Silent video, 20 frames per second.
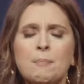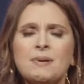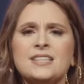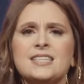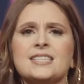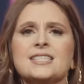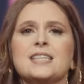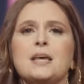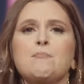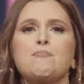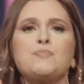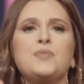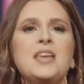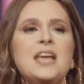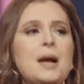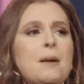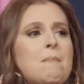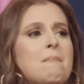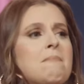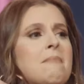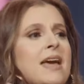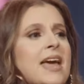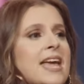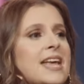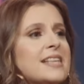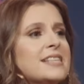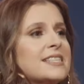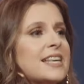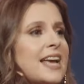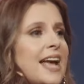But something
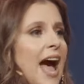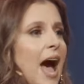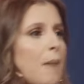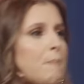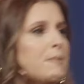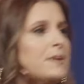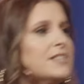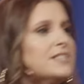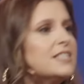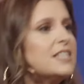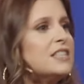amazing happens